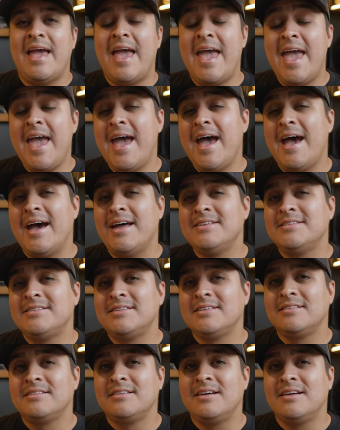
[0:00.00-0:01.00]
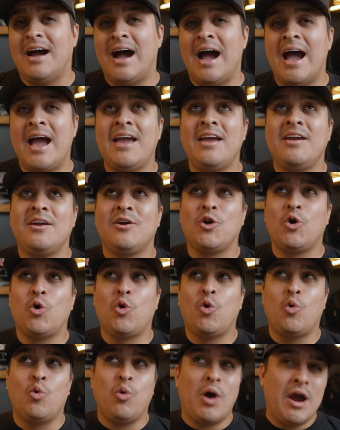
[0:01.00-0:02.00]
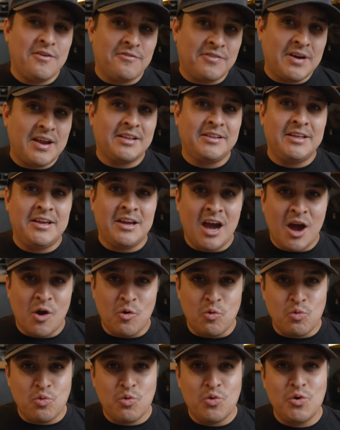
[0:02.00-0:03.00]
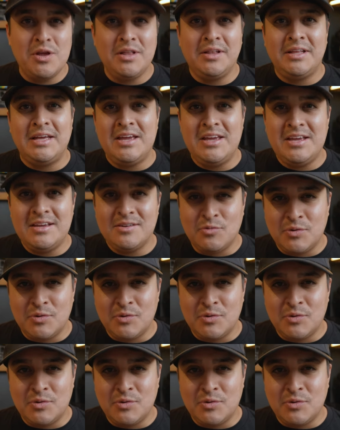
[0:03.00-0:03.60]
And I quite frankly got really,